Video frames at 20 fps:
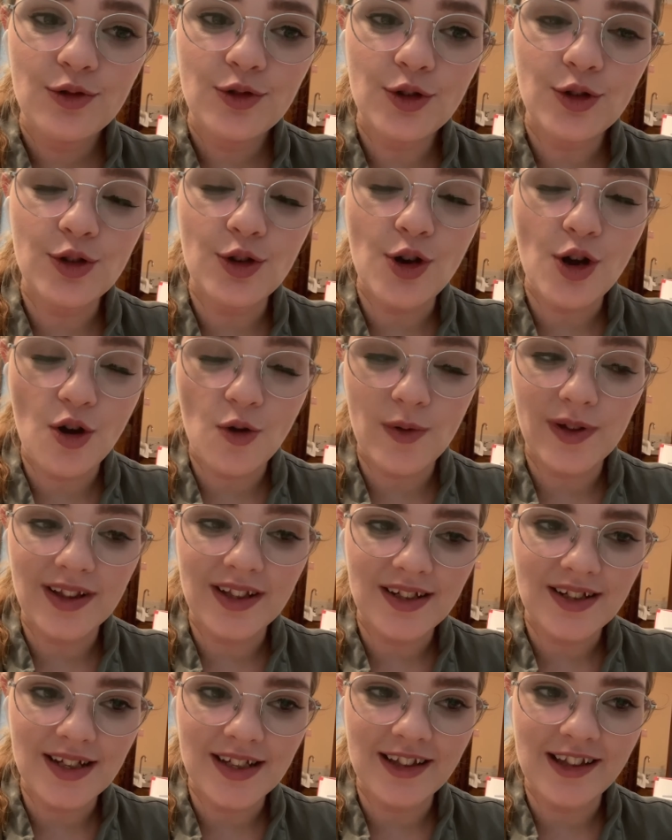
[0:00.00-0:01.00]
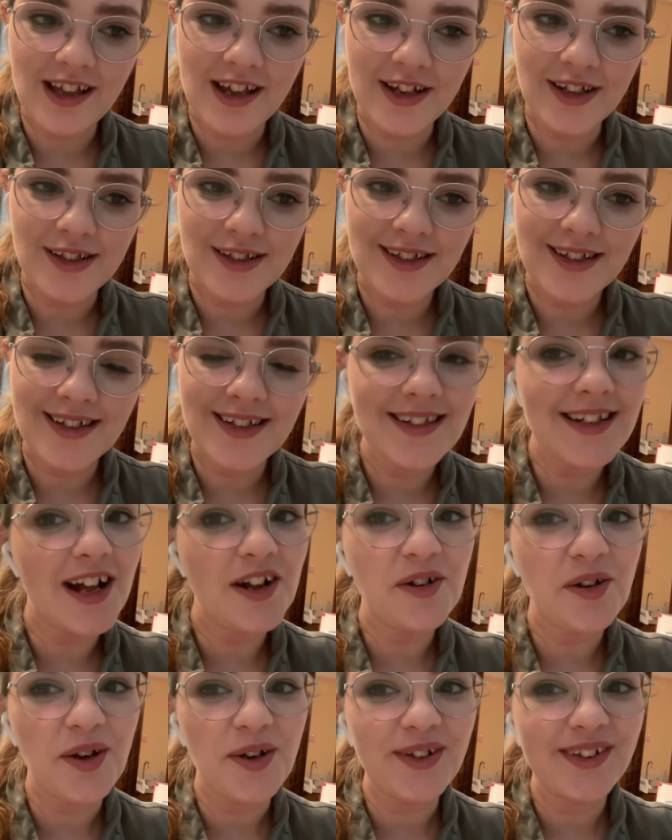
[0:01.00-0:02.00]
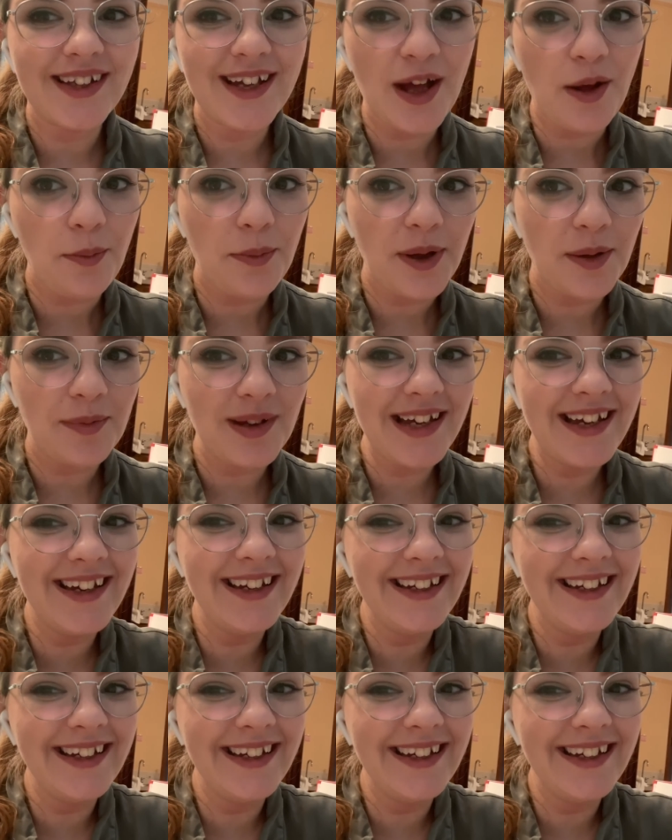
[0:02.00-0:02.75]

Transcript: just knowing the deadlines is not currently helping me.